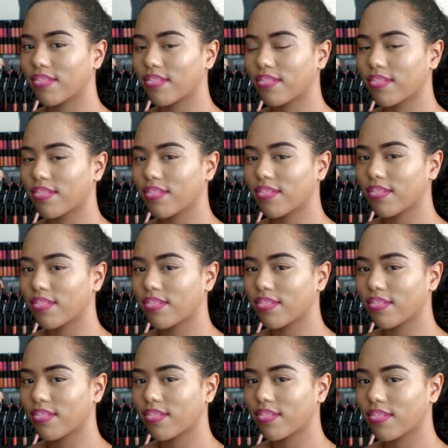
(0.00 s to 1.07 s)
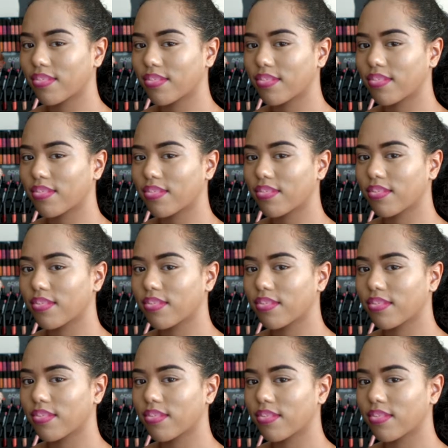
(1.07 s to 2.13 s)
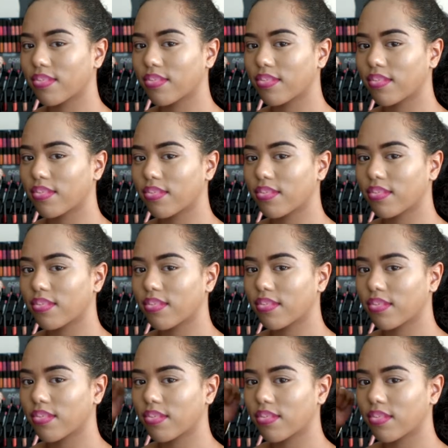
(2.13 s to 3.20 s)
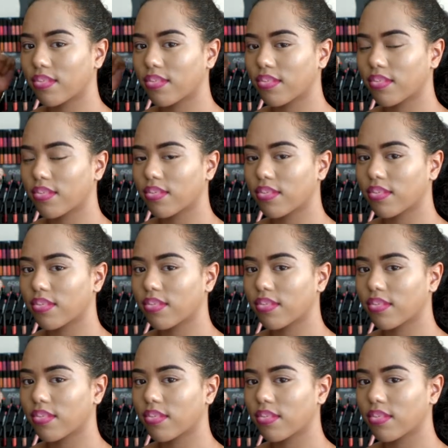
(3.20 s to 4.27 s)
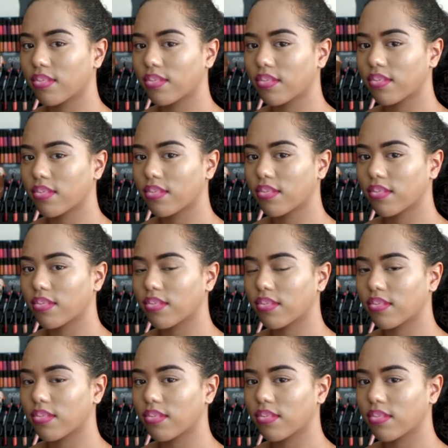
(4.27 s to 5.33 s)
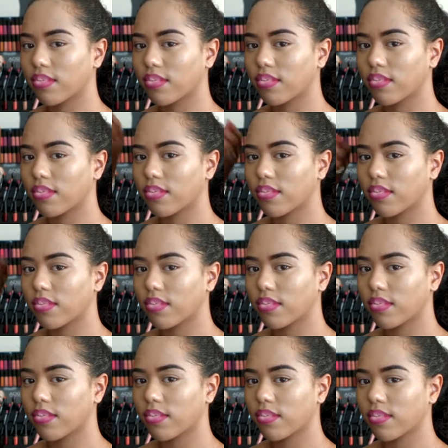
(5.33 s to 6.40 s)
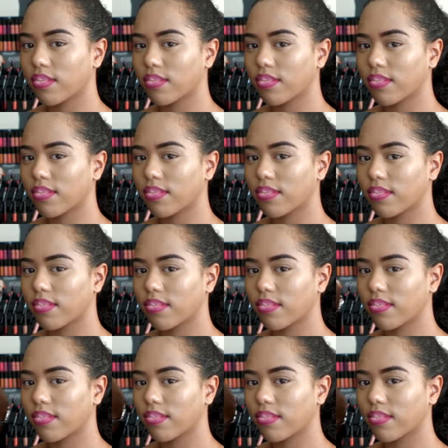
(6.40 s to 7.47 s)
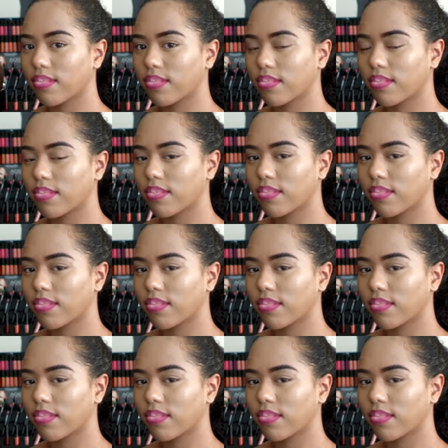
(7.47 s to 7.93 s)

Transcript: [no speech]